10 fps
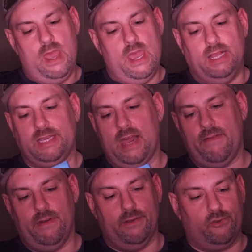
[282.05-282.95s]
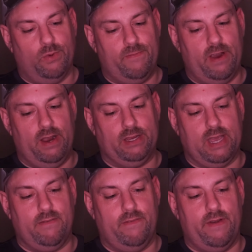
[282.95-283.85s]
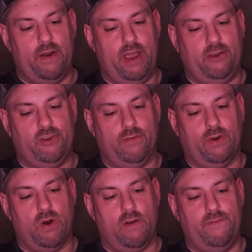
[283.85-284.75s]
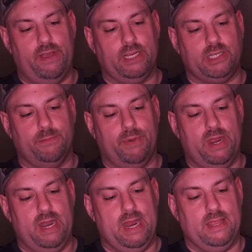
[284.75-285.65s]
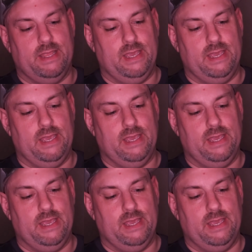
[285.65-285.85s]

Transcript: It's kind of a variation of a crawfish, but it